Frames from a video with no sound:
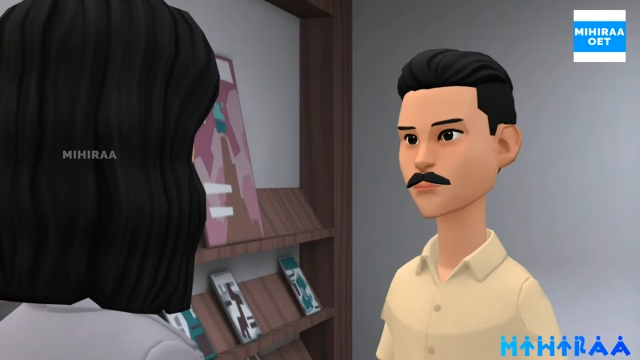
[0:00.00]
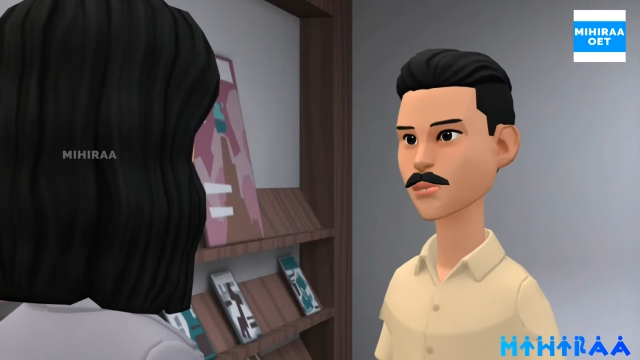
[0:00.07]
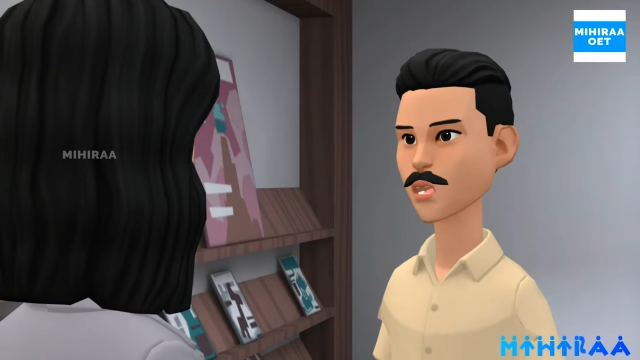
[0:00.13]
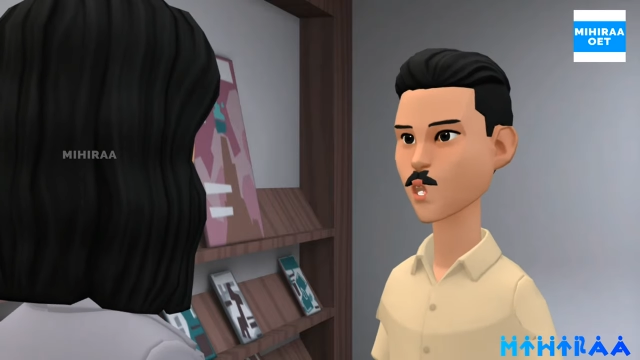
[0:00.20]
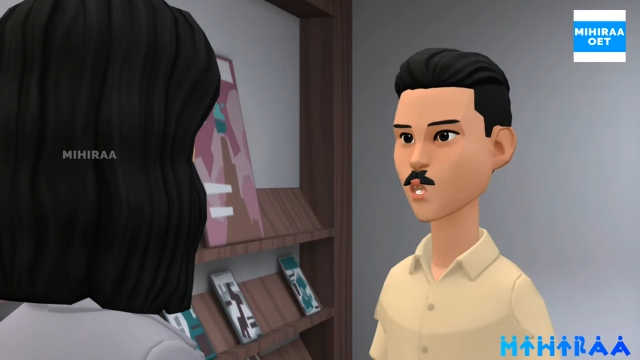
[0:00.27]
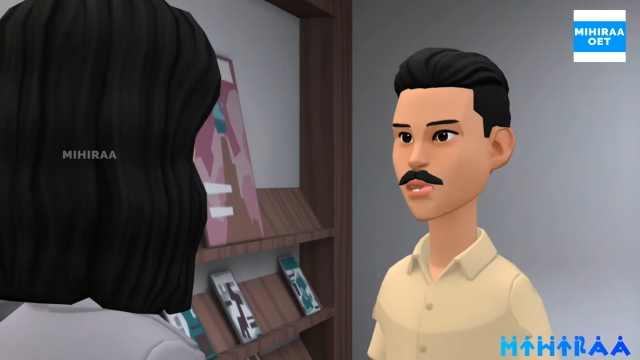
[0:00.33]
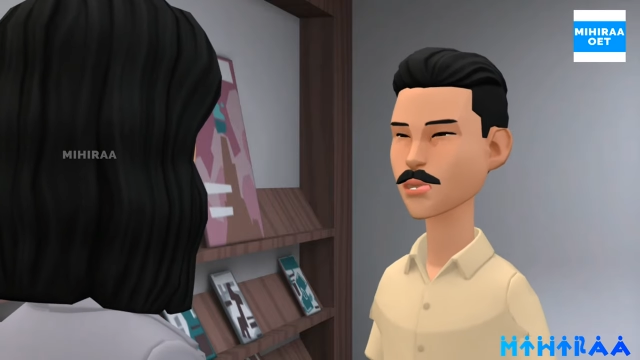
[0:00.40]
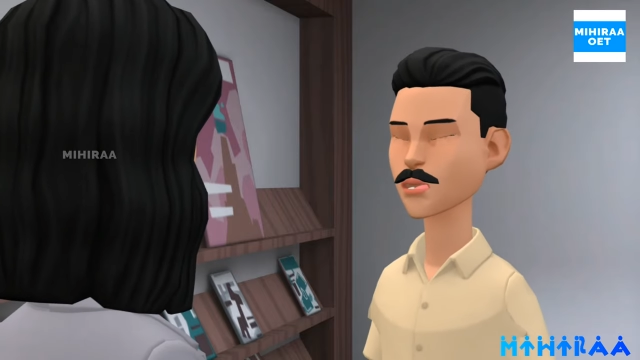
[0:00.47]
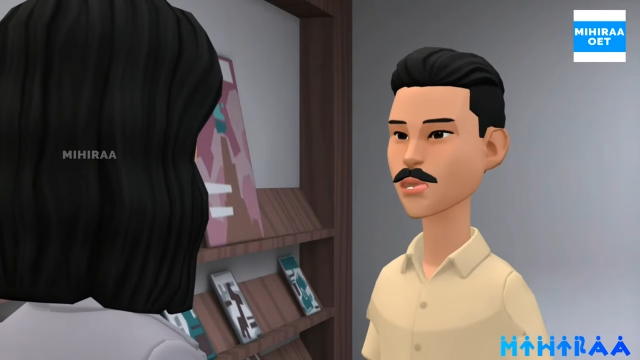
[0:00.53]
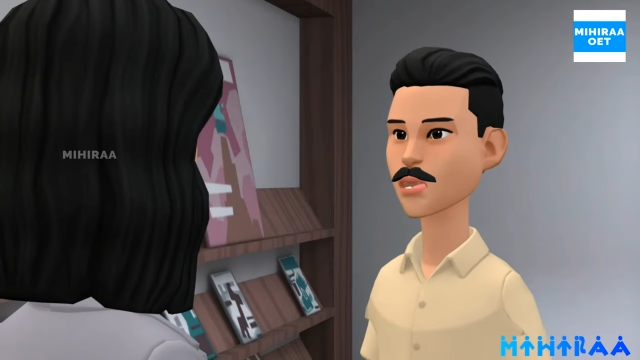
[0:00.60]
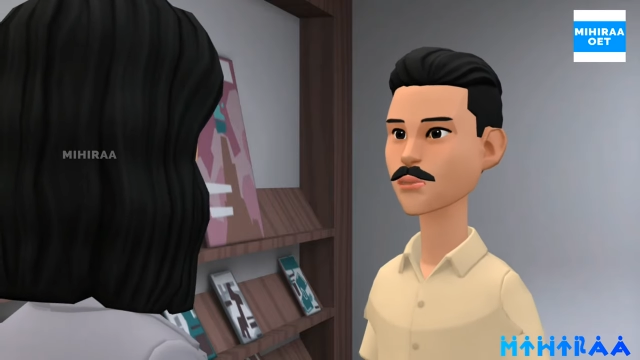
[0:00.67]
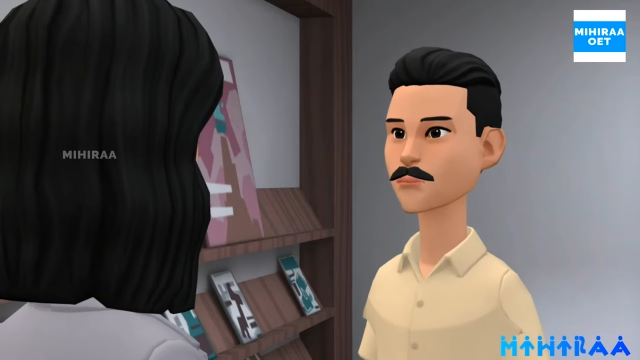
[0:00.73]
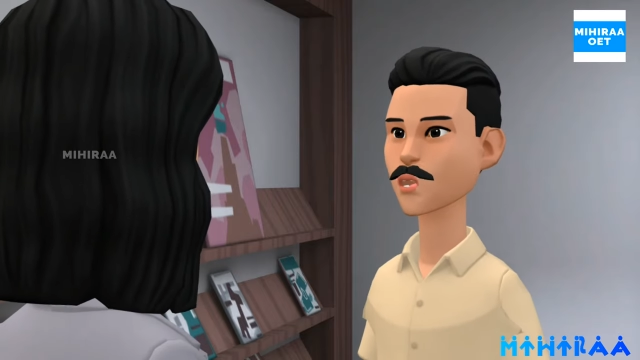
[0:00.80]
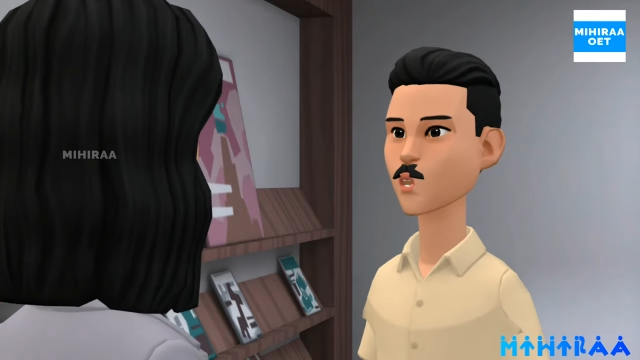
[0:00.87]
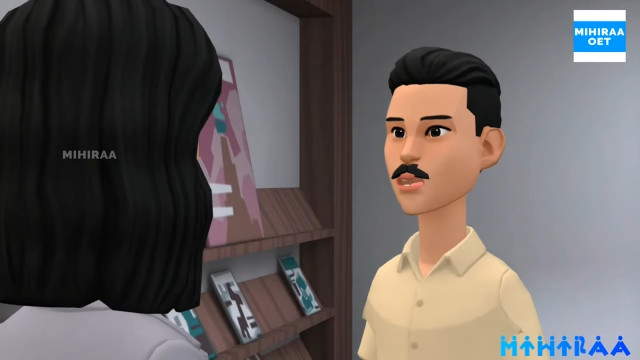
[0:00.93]
How can I
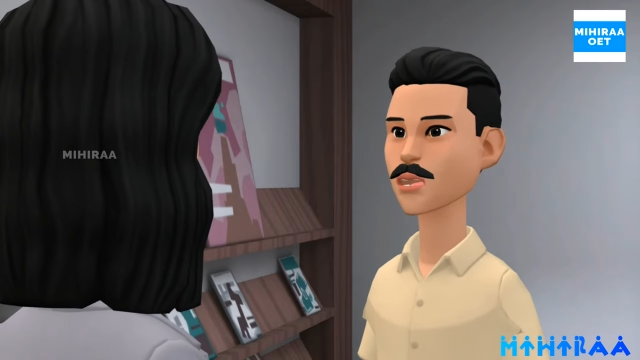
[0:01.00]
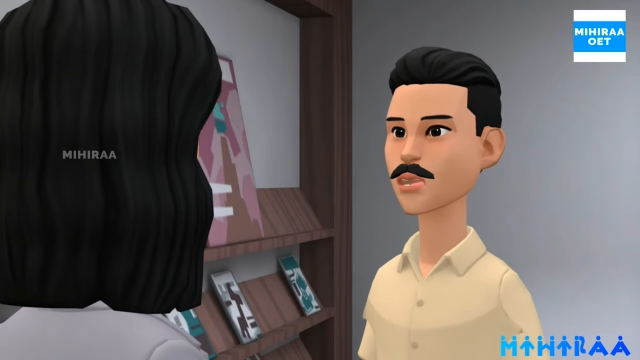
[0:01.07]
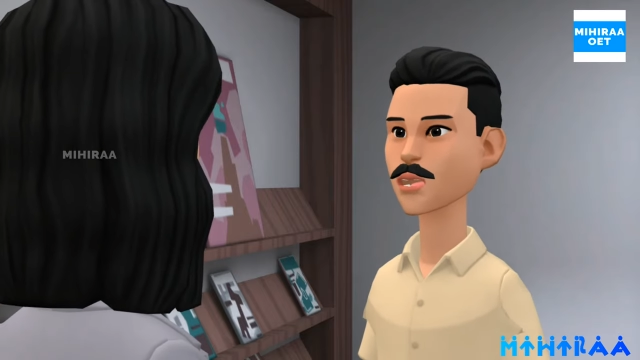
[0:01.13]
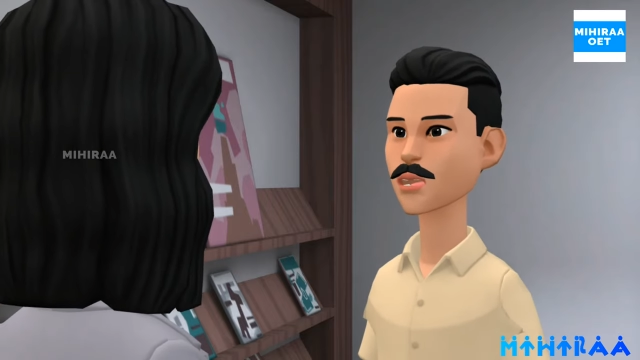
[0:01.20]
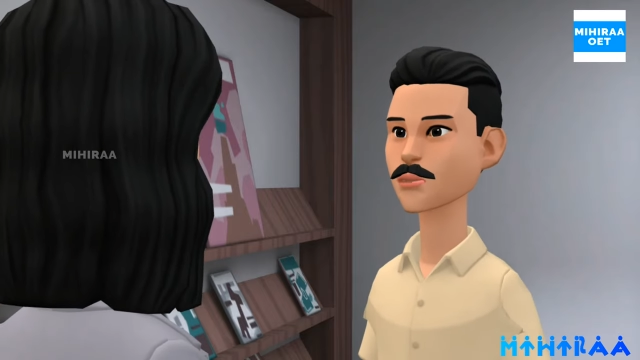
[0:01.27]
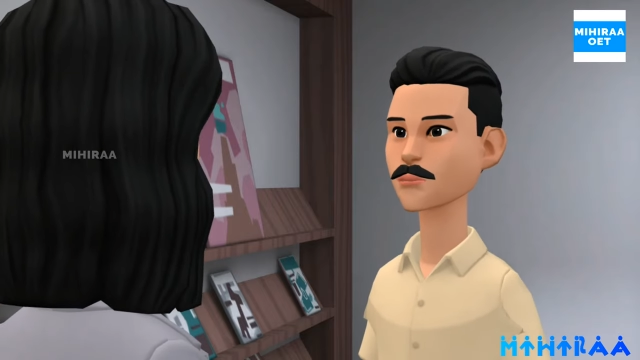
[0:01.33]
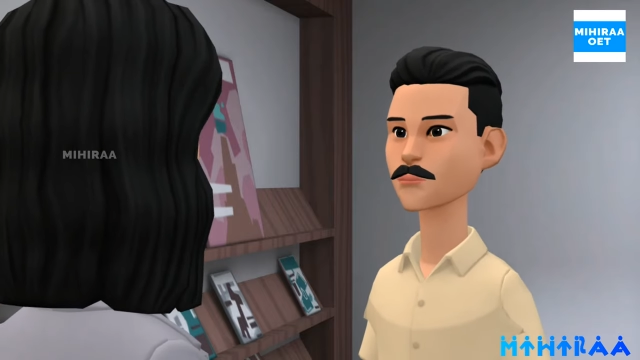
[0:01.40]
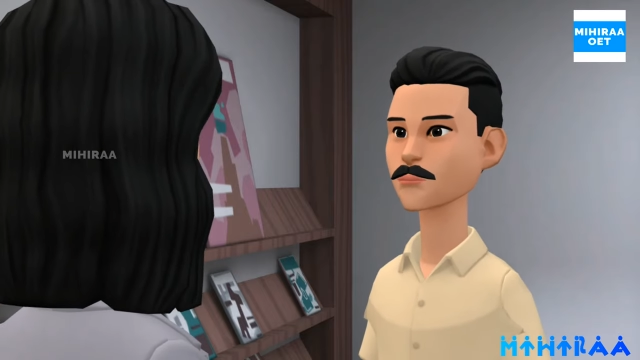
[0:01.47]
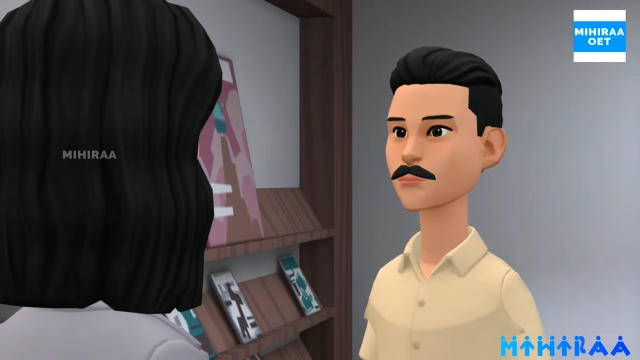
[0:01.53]
help you today?